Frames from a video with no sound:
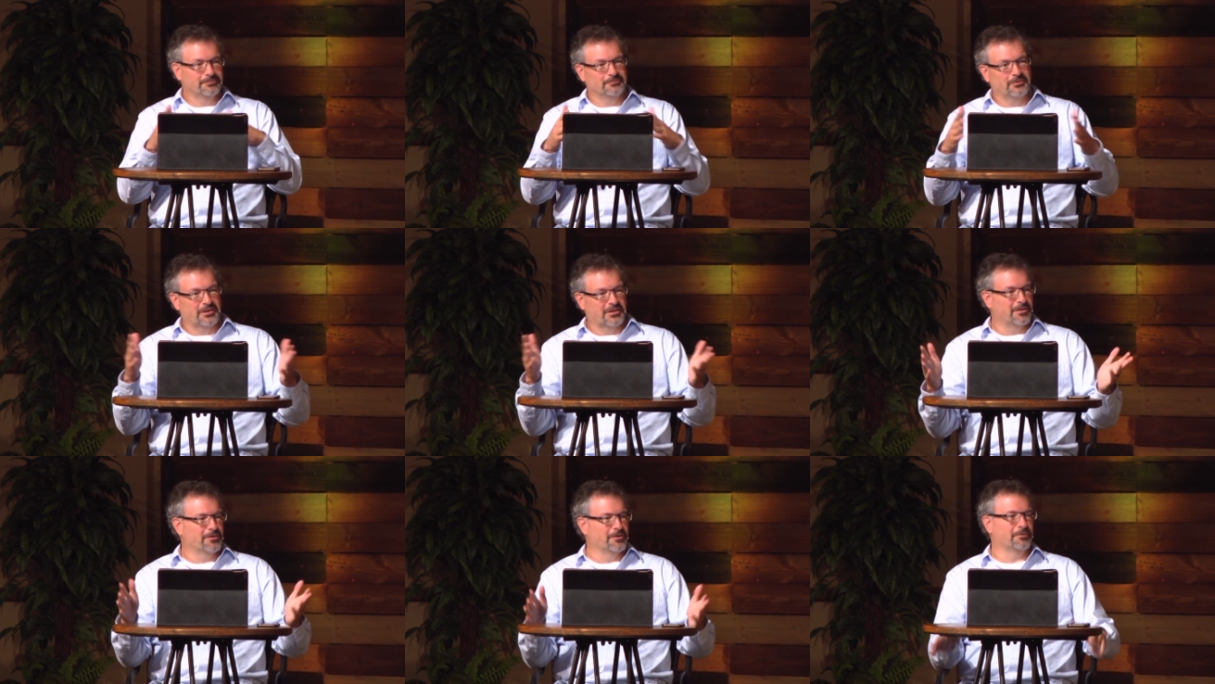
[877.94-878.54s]
we
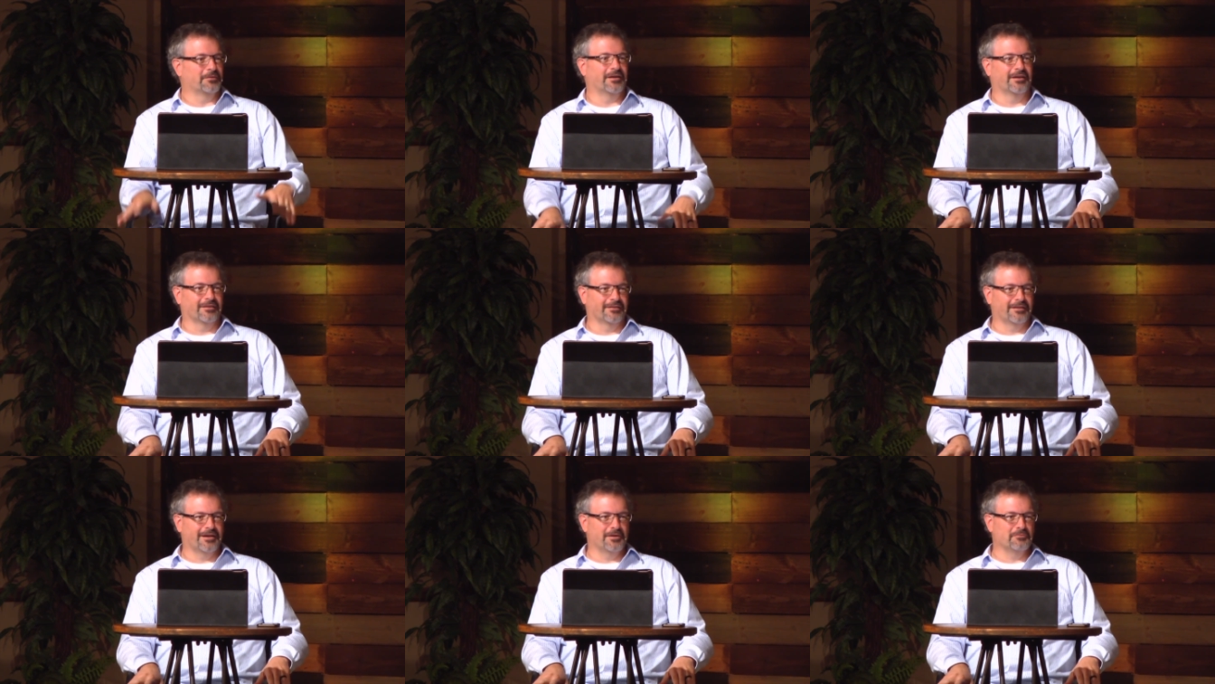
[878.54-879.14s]
could go on down a
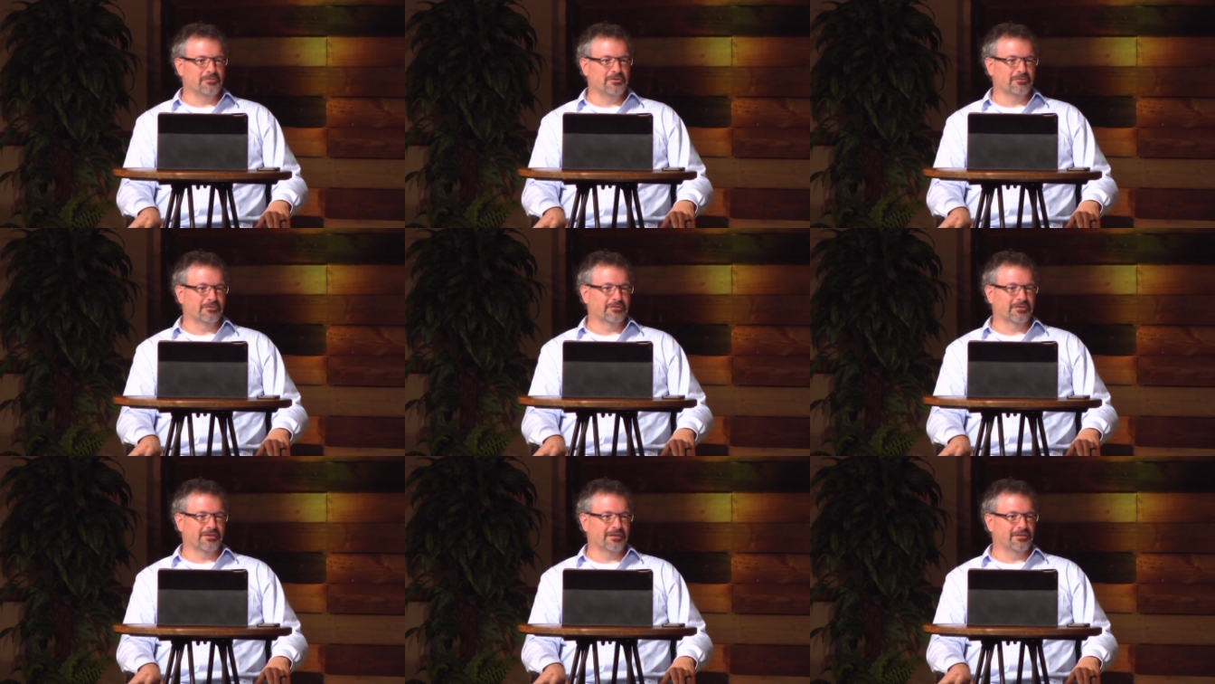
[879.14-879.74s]
line of
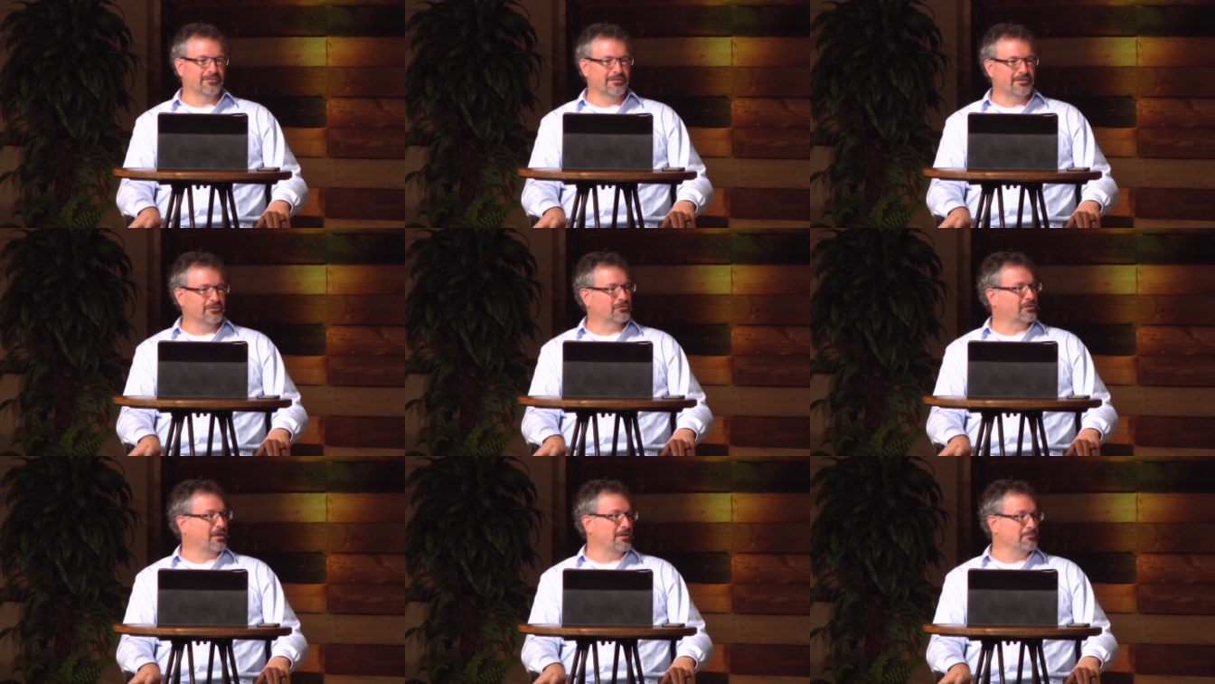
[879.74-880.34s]
different things that
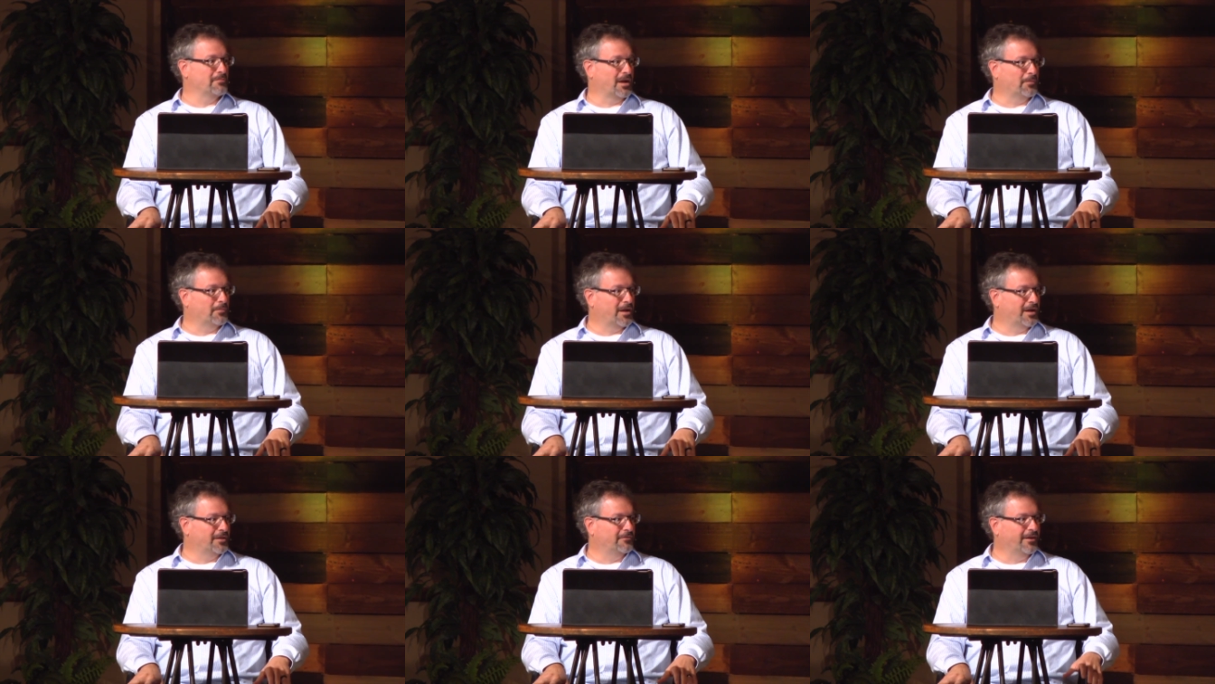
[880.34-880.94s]
escape my
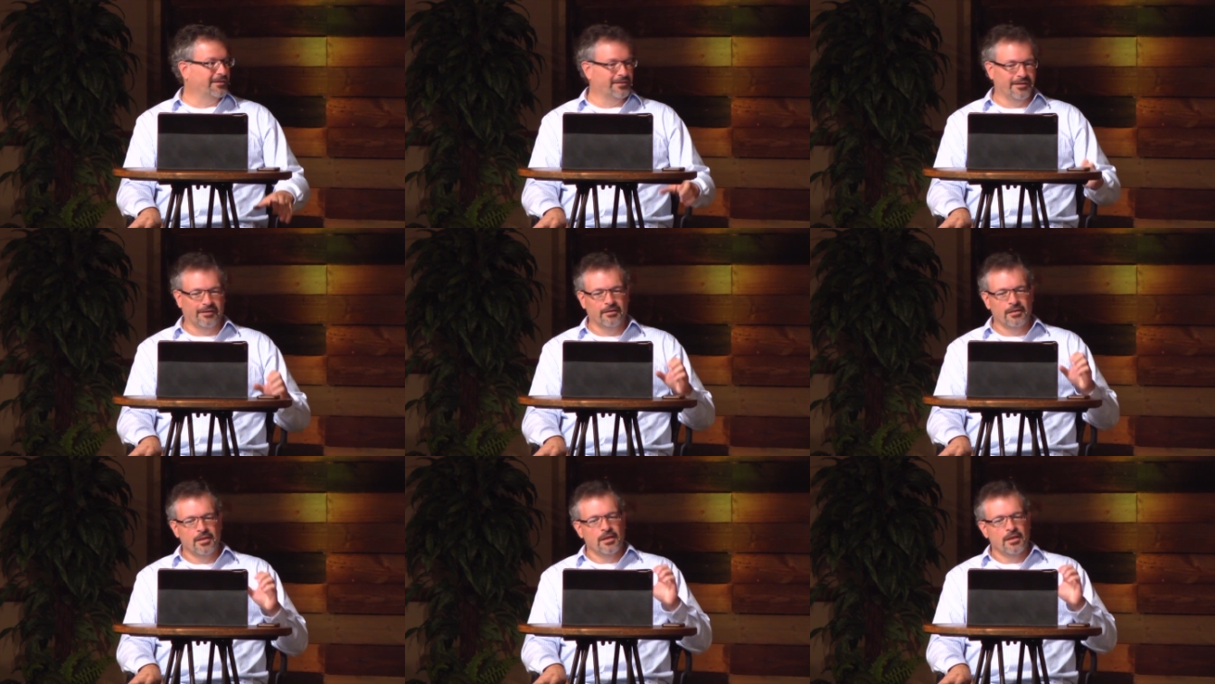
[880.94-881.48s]
mind right now.